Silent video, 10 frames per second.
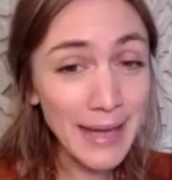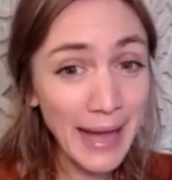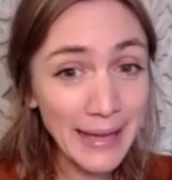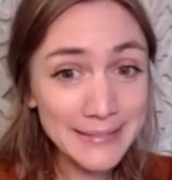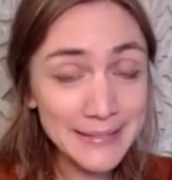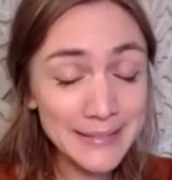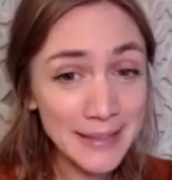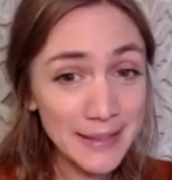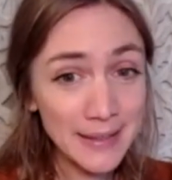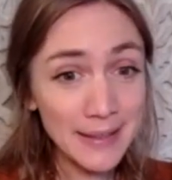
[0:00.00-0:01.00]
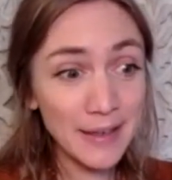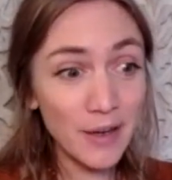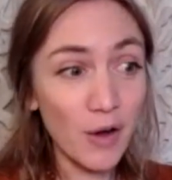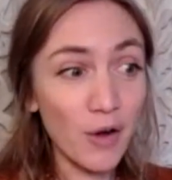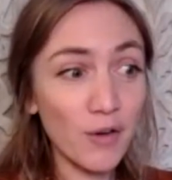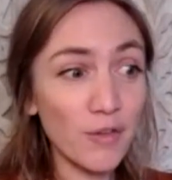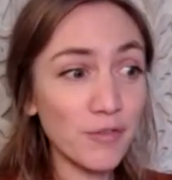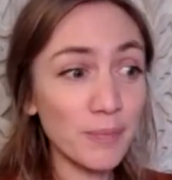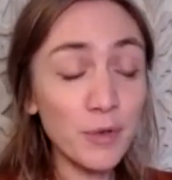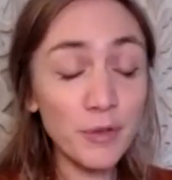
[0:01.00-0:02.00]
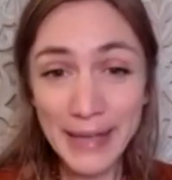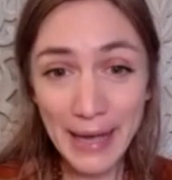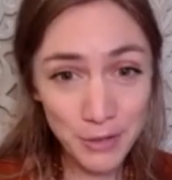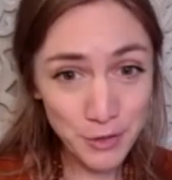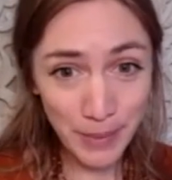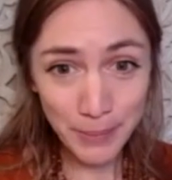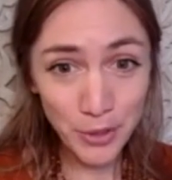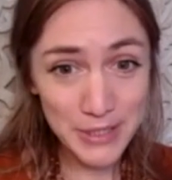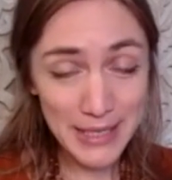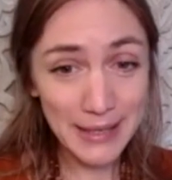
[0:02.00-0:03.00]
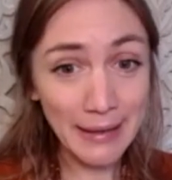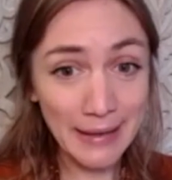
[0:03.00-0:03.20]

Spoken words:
and of moving out of my body